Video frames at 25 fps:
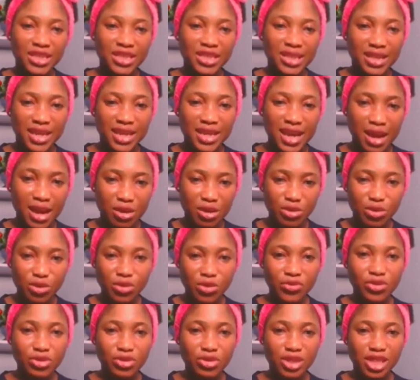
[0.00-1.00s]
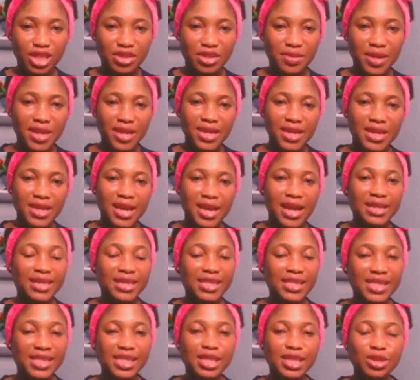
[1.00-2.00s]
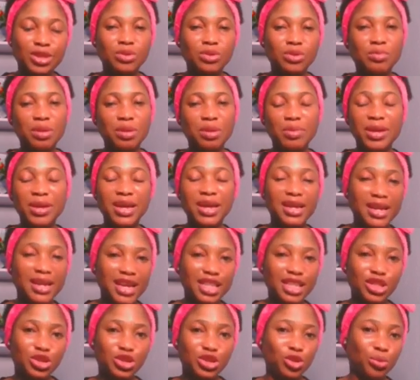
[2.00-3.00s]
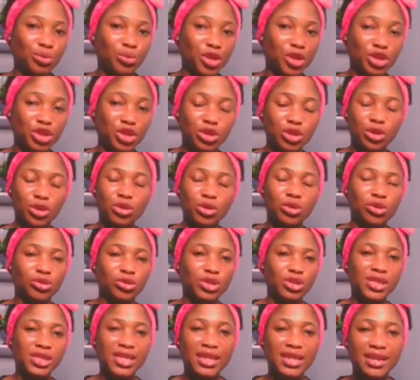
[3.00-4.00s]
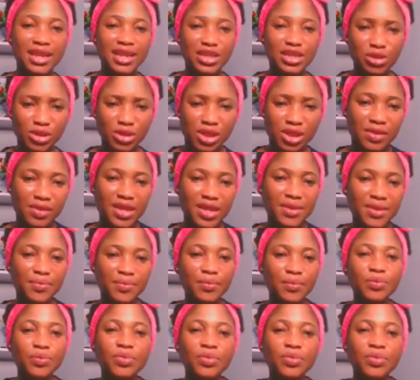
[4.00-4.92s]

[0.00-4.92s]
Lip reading: the layout of your screen, and this is to maybe enlarge your picture or just enlarge your screen.